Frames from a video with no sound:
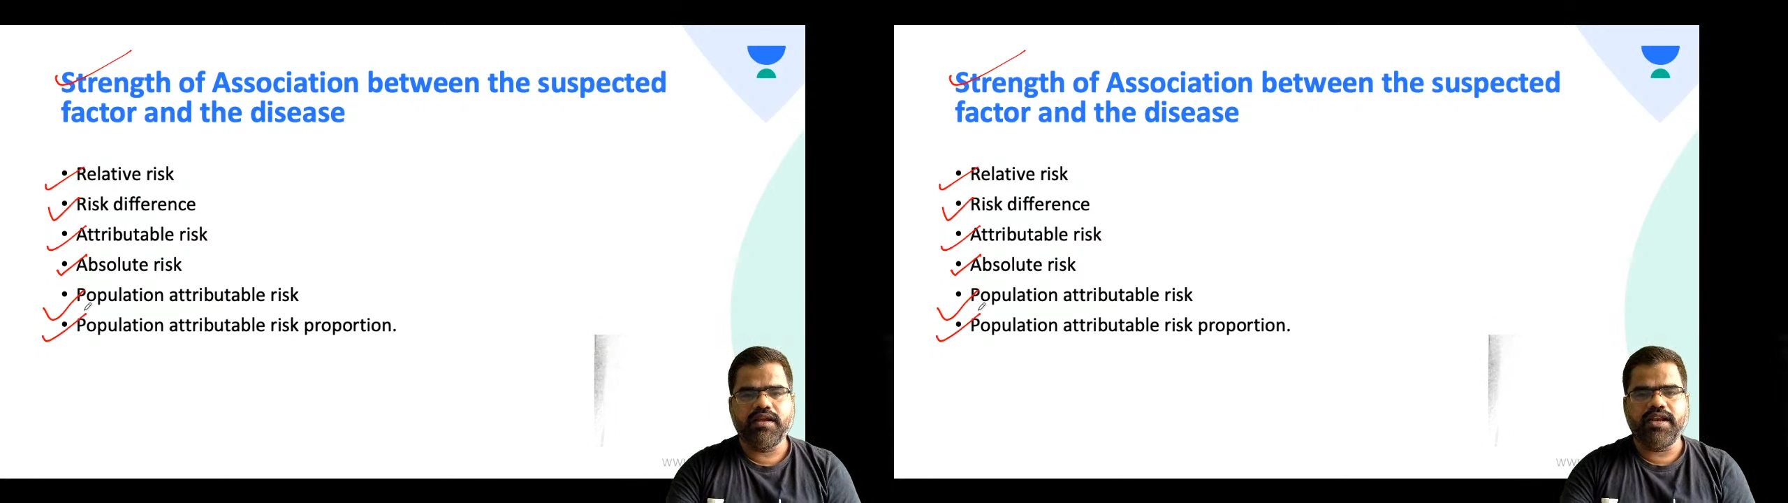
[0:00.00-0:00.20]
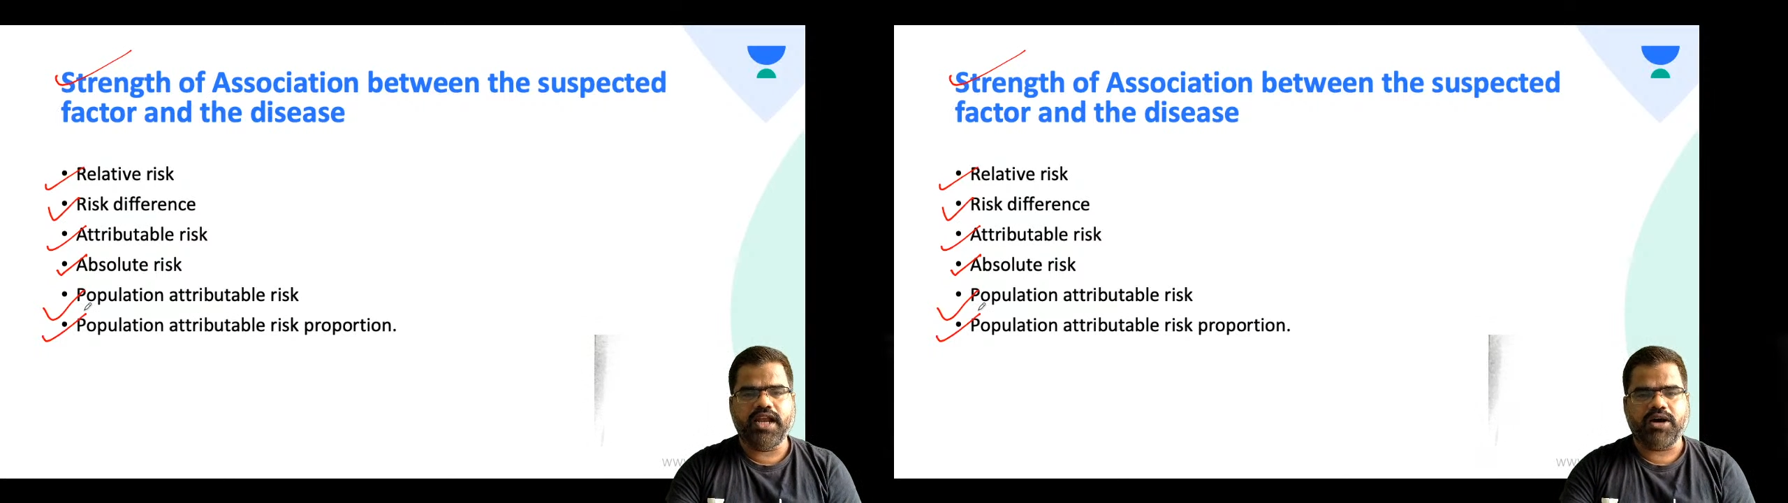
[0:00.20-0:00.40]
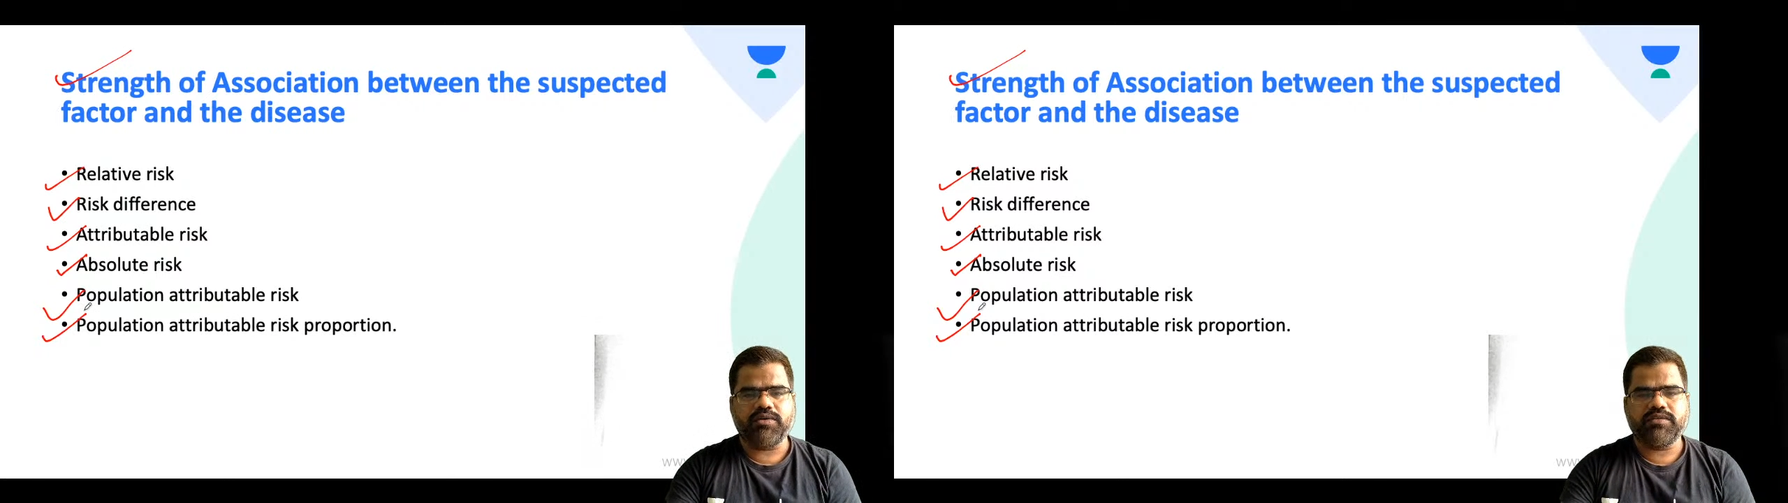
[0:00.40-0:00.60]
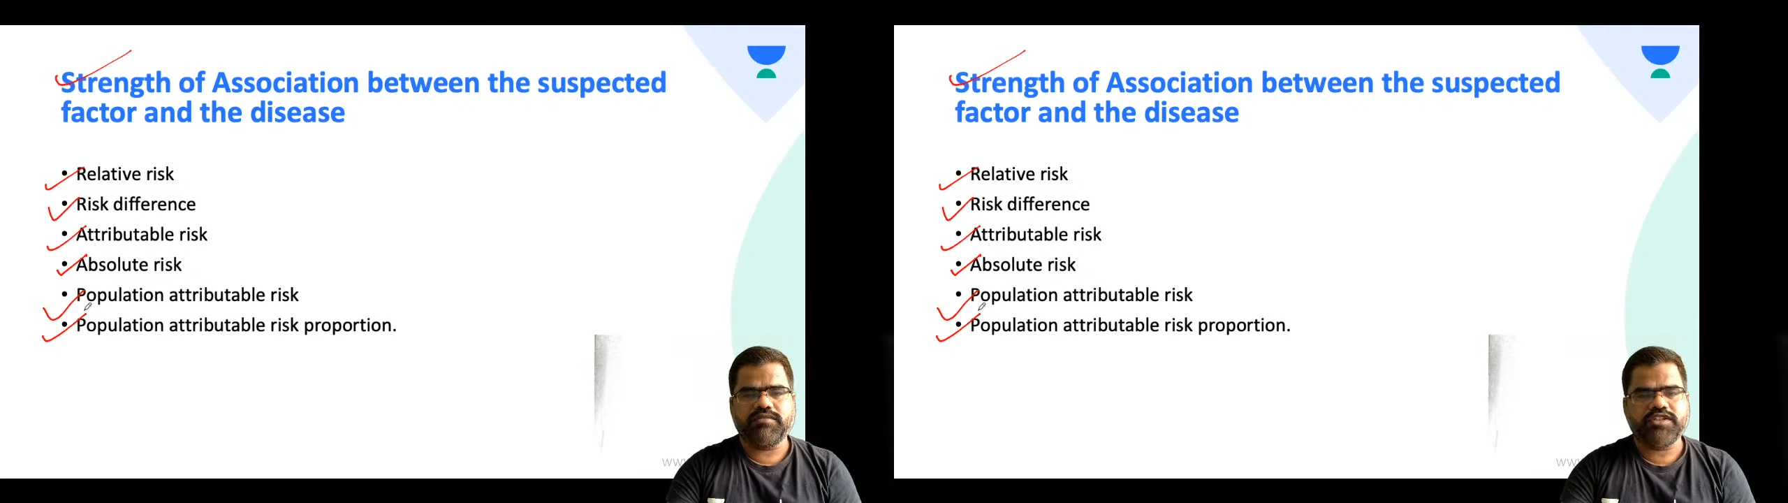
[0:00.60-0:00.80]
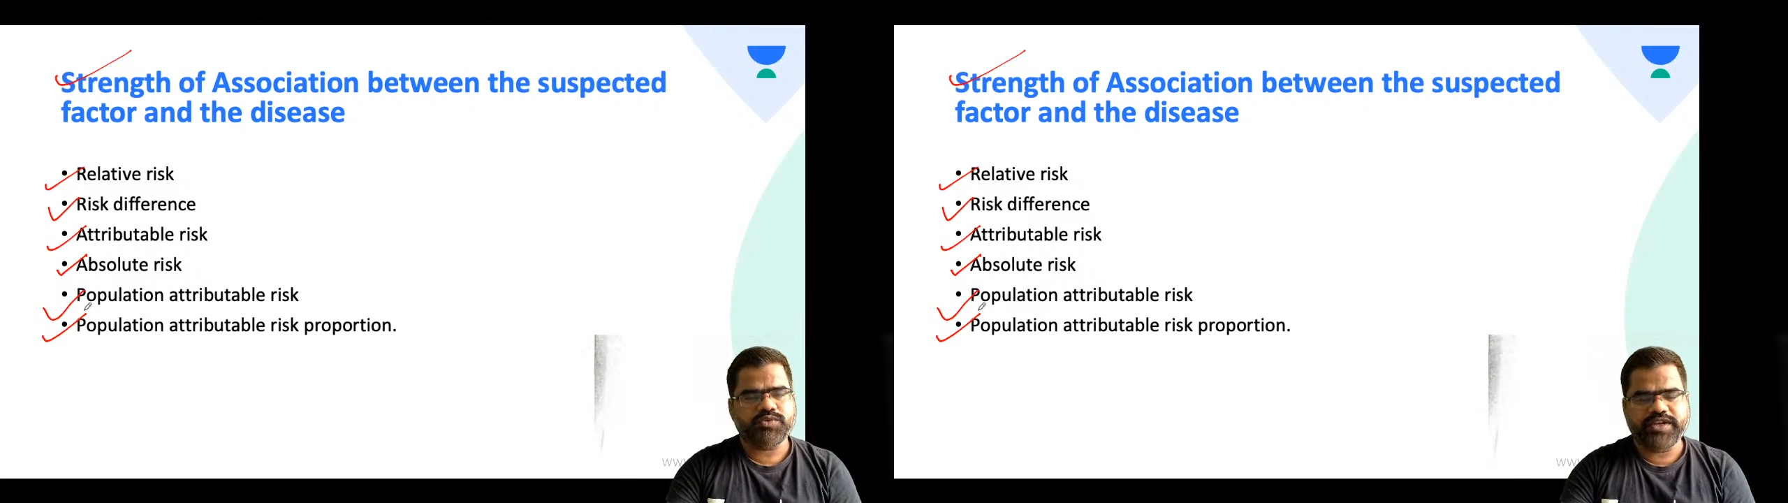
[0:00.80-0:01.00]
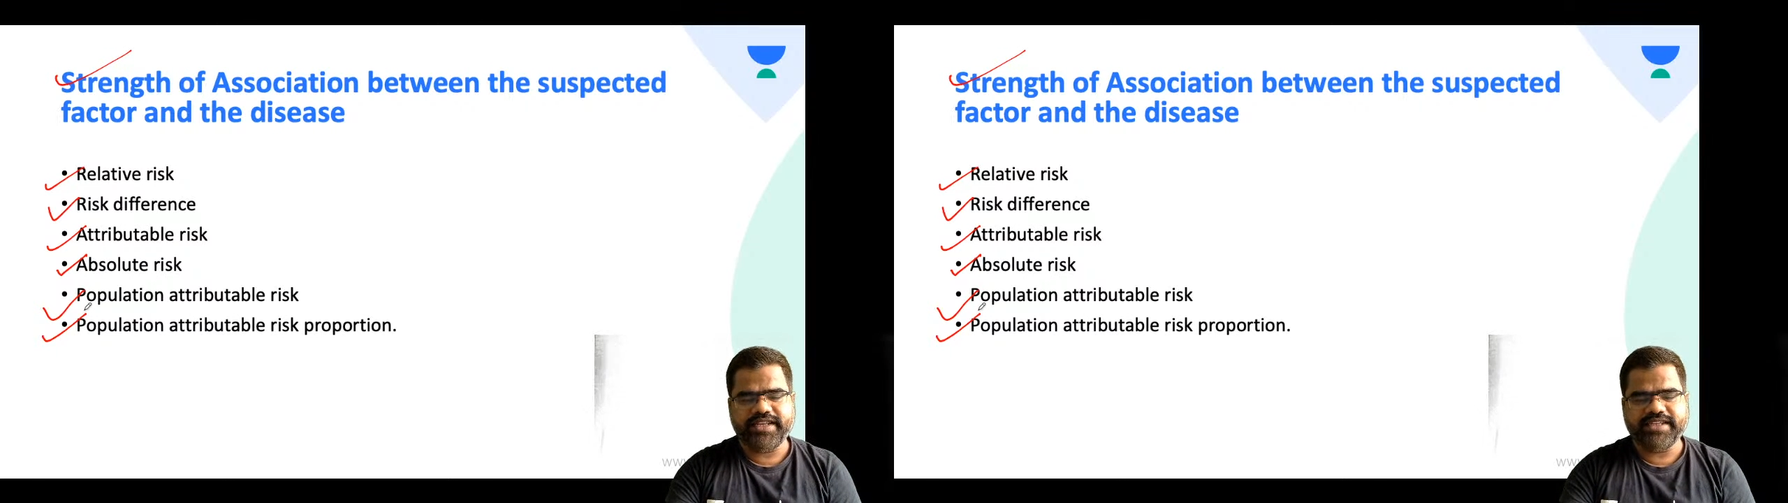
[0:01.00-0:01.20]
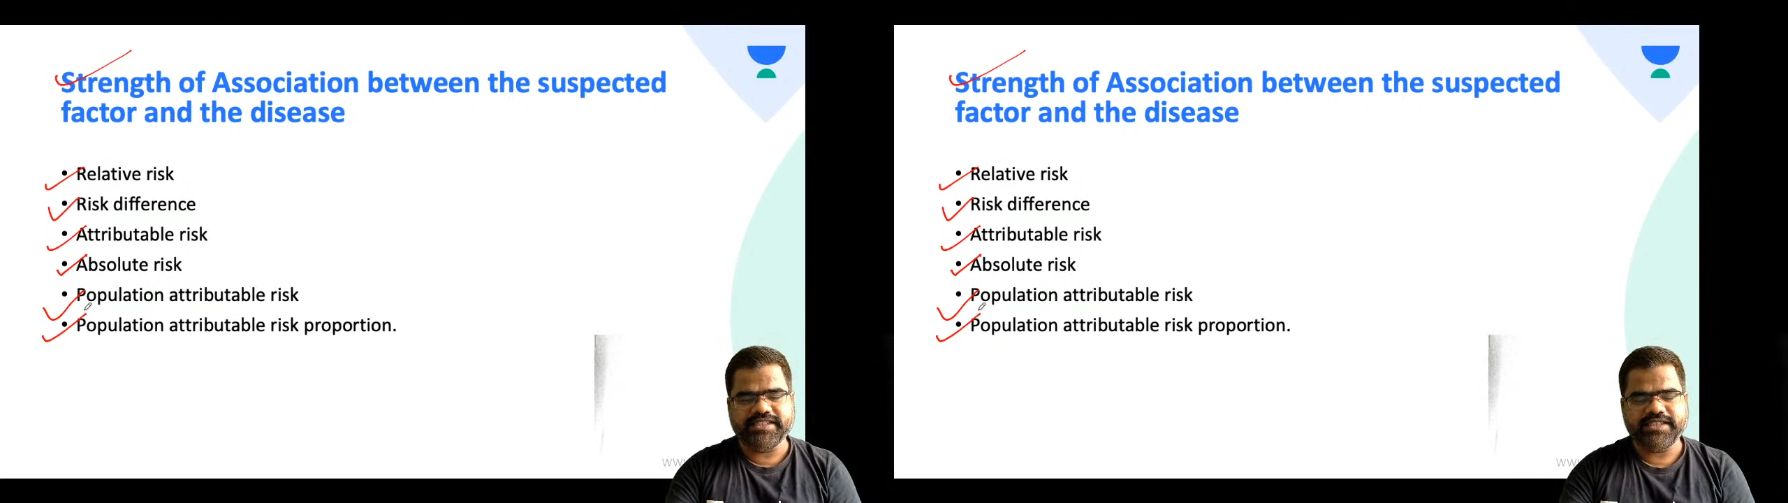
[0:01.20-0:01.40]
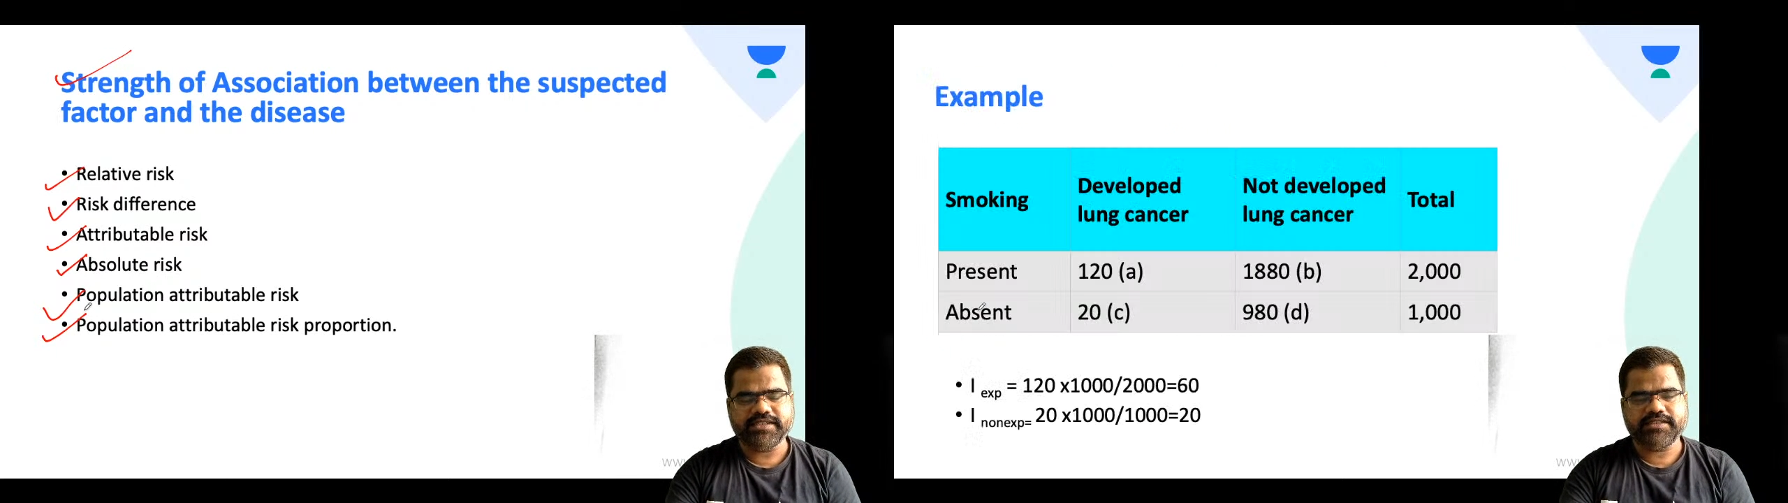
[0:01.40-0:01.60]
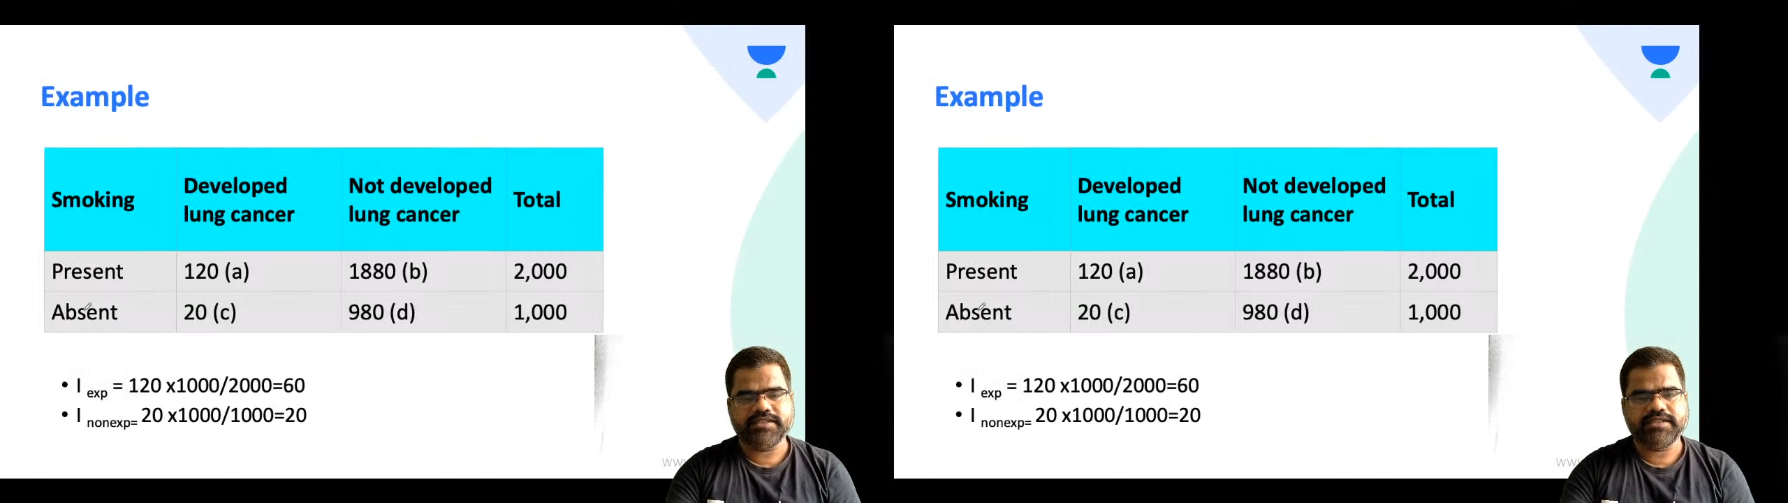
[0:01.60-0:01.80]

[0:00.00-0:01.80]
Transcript: Now, it's very easy.